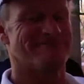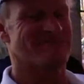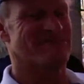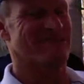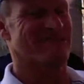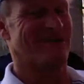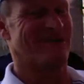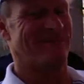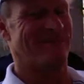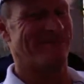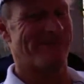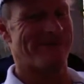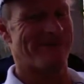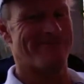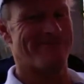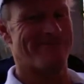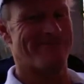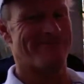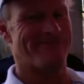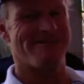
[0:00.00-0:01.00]
but they don't
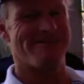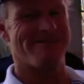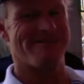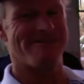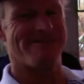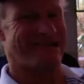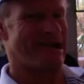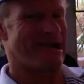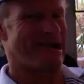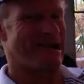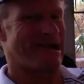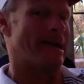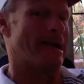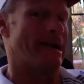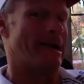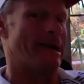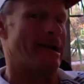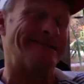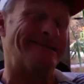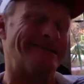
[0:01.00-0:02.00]

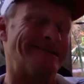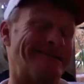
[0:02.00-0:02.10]
shower.